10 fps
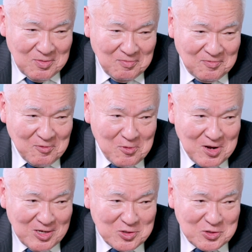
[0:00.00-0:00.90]
four
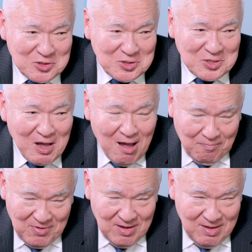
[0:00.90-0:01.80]
nations
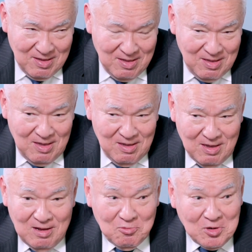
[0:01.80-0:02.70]
up,
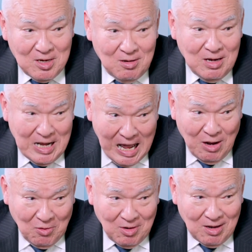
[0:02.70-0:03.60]
and we're
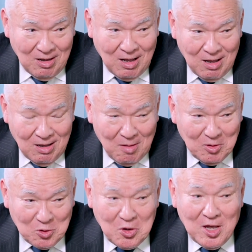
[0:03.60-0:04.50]
now
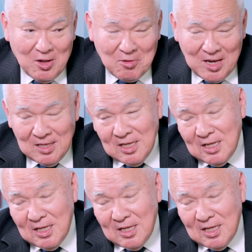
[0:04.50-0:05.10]
coming together, right?